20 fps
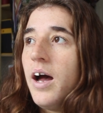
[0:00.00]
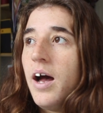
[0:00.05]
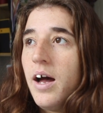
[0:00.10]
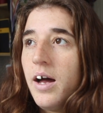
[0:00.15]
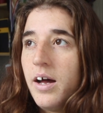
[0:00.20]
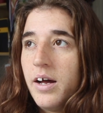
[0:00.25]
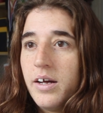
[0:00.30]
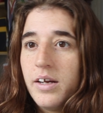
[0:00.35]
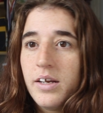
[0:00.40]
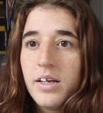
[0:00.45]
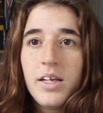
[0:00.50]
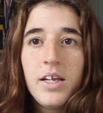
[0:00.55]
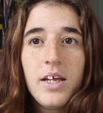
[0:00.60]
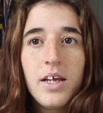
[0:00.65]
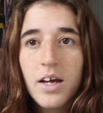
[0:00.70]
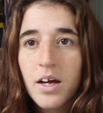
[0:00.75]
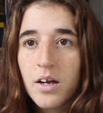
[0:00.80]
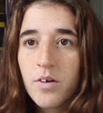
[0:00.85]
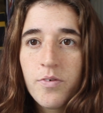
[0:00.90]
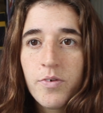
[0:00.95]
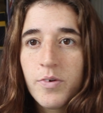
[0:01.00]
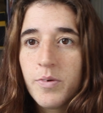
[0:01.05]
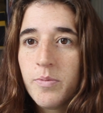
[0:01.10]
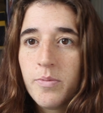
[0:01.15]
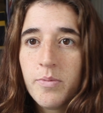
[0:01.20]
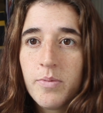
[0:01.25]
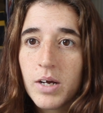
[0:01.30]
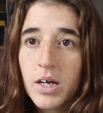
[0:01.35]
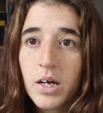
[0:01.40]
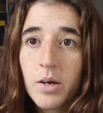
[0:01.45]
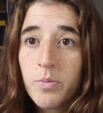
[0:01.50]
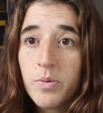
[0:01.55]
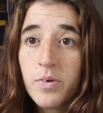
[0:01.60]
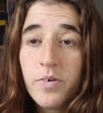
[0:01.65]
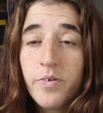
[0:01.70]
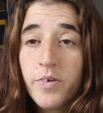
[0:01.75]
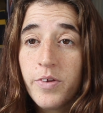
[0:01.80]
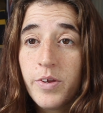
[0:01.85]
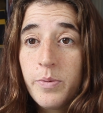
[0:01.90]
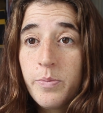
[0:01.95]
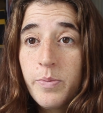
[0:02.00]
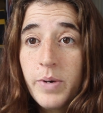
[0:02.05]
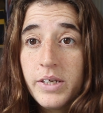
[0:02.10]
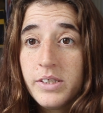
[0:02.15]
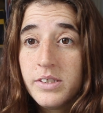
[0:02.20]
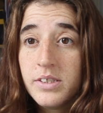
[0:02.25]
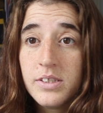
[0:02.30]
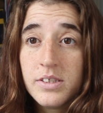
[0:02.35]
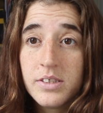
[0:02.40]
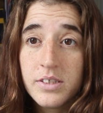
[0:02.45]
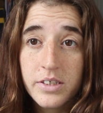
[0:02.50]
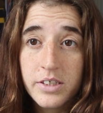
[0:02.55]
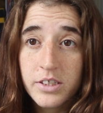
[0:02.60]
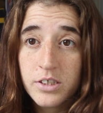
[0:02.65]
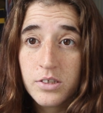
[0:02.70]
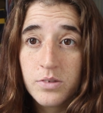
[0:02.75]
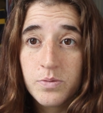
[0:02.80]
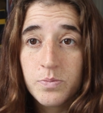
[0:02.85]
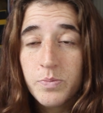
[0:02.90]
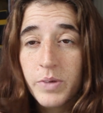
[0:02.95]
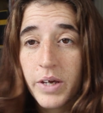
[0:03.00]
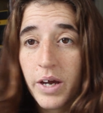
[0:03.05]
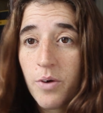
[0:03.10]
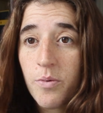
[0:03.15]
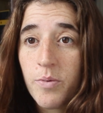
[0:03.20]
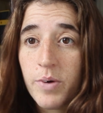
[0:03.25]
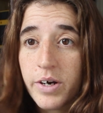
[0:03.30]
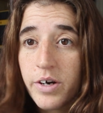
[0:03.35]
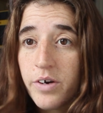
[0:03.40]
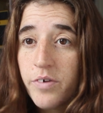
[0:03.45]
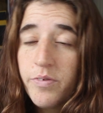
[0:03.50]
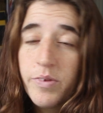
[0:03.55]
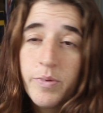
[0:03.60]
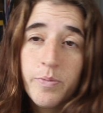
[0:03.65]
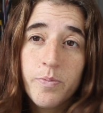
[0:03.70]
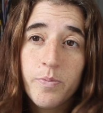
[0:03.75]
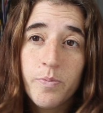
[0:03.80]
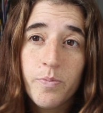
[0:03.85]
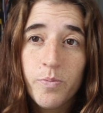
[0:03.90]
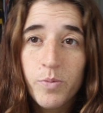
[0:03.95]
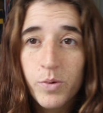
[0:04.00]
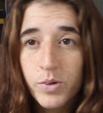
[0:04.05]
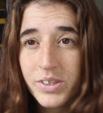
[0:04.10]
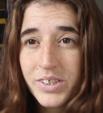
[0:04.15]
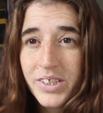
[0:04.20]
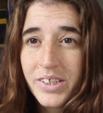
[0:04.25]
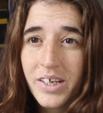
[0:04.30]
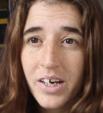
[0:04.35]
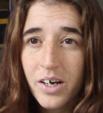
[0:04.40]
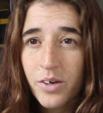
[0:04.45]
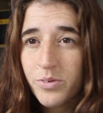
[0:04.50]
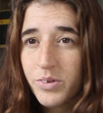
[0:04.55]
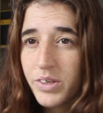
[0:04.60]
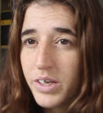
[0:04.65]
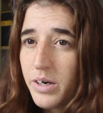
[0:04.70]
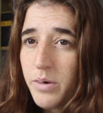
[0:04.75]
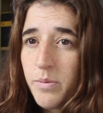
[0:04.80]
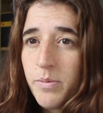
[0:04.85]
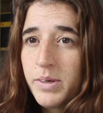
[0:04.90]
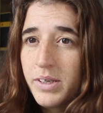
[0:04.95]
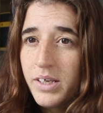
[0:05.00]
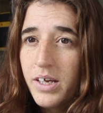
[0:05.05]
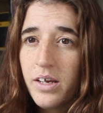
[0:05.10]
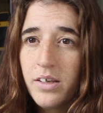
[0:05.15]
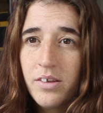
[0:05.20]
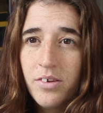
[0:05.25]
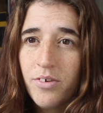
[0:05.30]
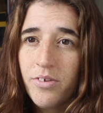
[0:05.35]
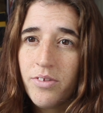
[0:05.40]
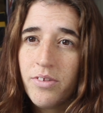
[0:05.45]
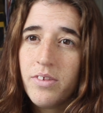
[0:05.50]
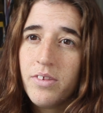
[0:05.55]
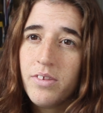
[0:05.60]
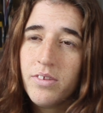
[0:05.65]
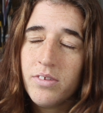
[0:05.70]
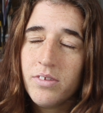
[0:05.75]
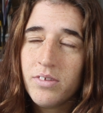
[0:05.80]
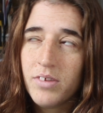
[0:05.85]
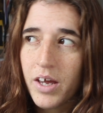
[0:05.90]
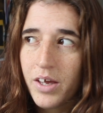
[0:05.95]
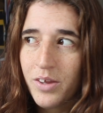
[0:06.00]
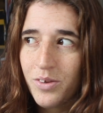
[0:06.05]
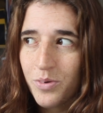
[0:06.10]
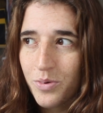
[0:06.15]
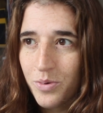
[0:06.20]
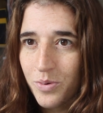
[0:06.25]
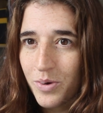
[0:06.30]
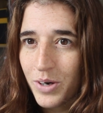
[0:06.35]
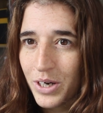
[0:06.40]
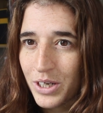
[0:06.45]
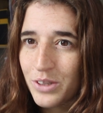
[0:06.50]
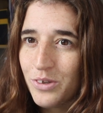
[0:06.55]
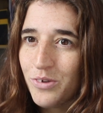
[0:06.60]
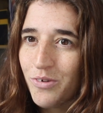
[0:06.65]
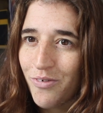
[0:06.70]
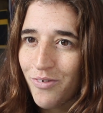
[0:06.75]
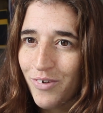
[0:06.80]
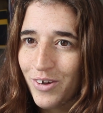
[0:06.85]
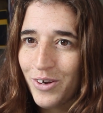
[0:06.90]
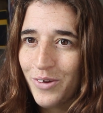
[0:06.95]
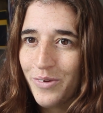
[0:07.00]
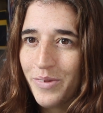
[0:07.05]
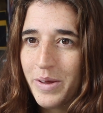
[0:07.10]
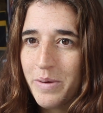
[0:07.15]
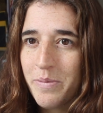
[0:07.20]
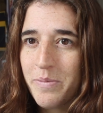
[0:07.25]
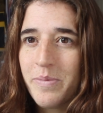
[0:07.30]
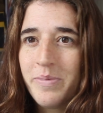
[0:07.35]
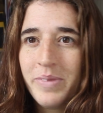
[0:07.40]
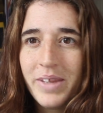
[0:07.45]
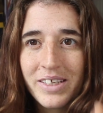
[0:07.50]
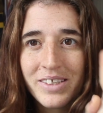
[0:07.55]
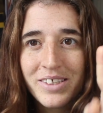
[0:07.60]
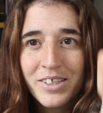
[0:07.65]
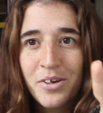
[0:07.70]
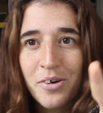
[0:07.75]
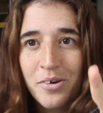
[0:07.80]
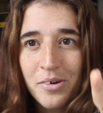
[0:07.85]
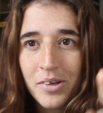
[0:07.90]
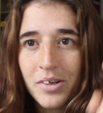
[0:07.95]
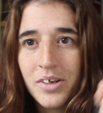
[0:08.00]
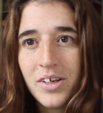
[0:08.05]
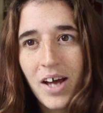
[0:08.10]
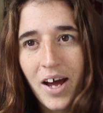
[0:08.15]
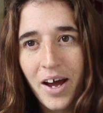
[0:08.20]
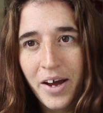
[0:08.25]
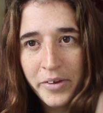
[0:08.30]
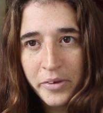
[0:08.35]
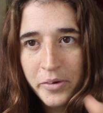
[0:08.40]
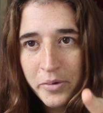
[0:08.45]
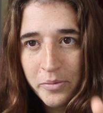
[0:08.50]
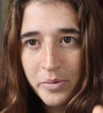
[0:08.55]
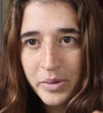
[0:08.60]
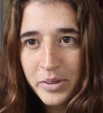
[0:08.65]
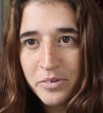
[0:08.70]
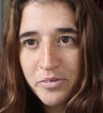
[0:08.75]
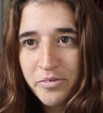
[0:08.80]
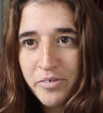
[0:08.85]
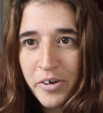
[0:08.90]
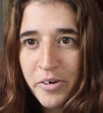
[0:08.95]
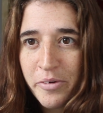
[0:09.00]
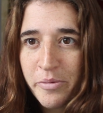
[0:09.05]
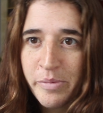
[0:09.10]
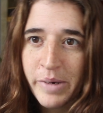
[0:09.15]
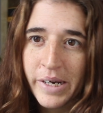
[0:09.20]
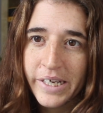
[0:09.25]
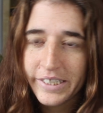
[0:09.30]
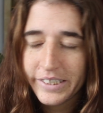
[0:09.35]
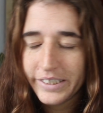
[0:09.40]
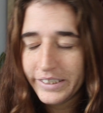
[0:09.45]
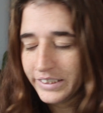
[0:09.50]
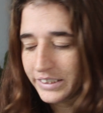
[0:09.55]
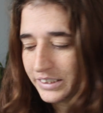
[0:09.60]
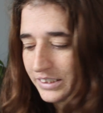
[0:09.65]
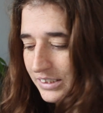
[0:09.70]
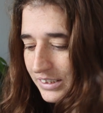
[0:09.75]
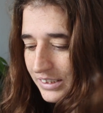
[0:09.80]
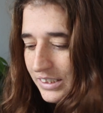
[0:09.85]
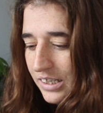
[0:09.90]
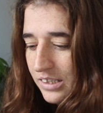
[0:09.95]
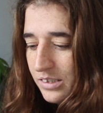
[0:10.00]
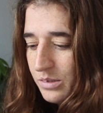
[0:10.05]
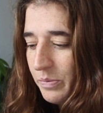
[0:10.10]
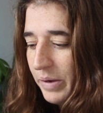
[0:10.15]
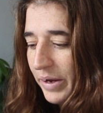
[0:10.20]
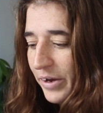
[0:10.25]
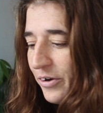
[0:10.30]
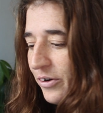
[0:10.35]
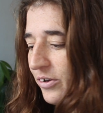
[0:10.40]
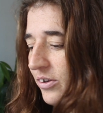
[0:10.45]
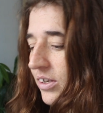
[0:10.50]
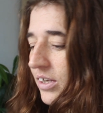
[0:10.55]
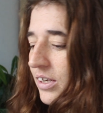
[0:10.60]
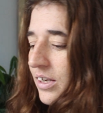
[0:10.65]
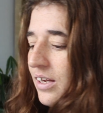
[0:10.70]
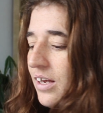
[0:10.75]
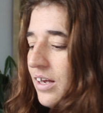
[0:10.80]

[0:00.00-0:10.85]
and from a couple of other prizes. Just be aware of the books that are out there, but I don't want to follow them. That's a goal. I don't want to follow prizes. That's my goal.